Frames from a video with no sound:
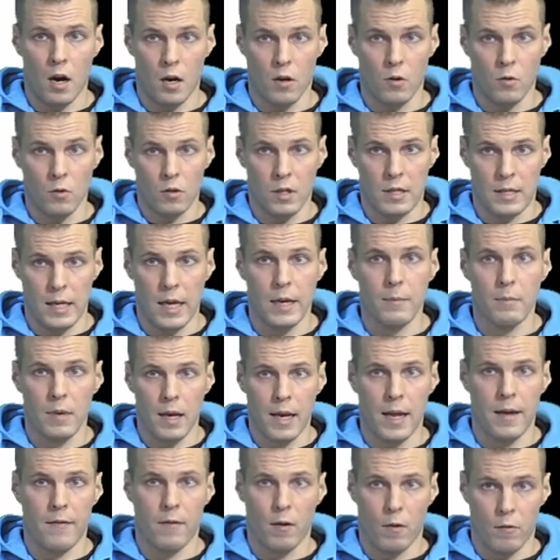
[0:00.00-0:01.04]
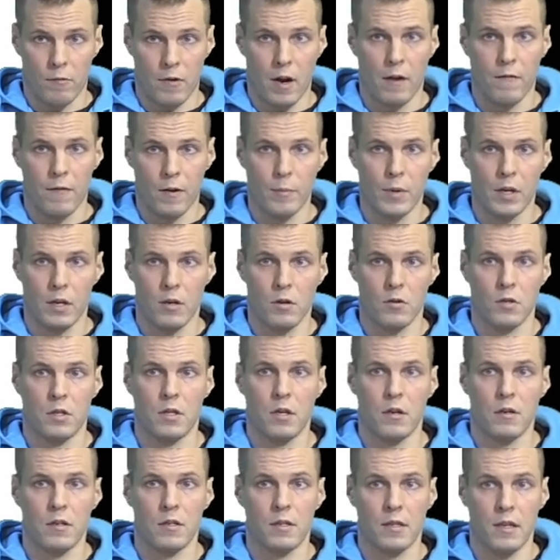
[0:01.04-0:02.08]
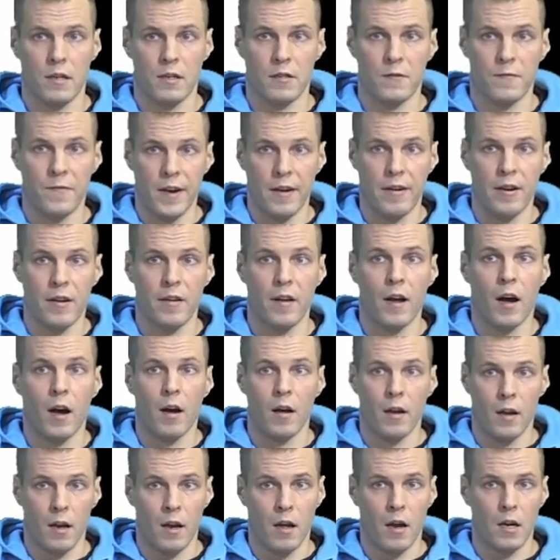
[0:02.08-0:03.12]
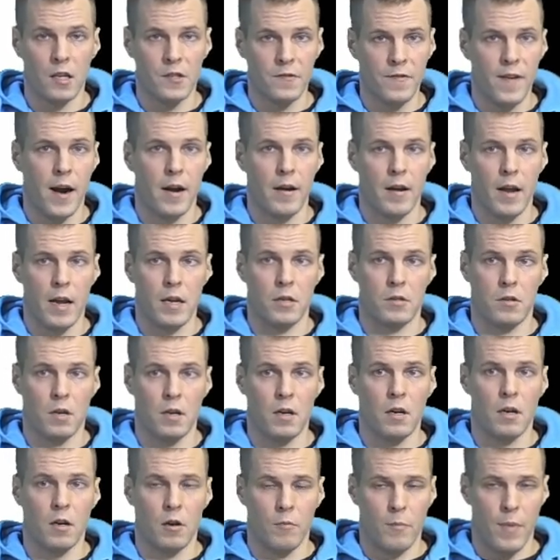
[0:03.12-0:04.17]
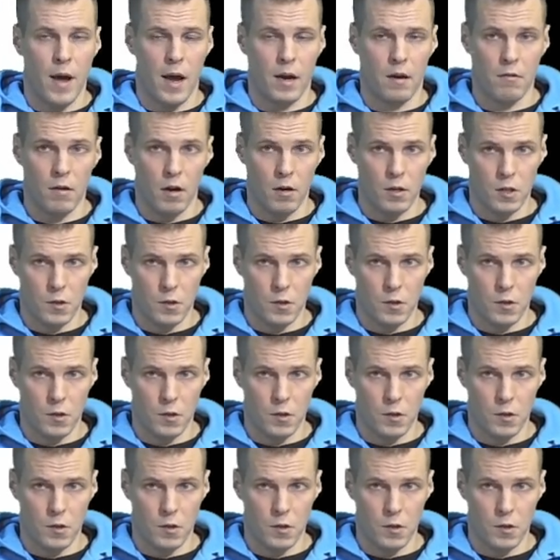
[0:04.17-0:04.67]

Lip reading: on the same level roughly, because there's very large variation in your backgrounds